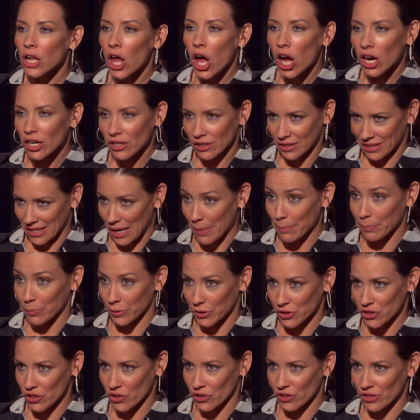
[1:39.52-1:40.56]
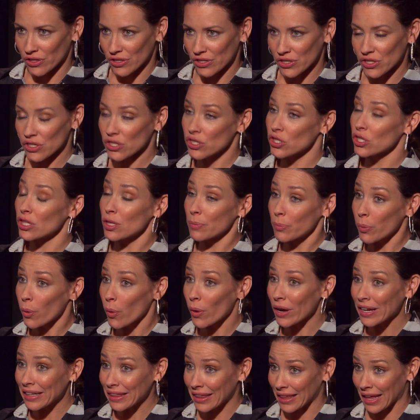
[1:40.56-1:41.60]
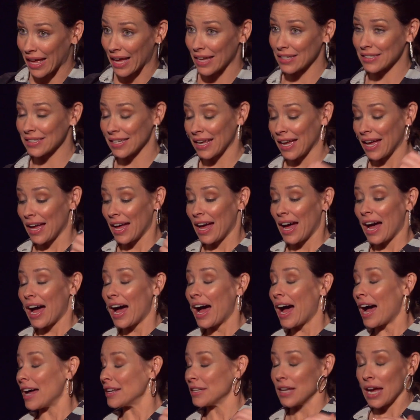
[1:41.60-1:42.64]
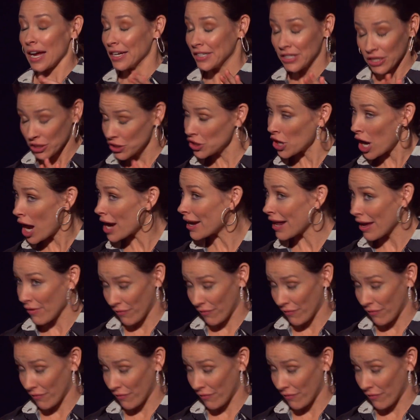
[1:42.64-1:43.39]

locker temperatures, to the point that I did not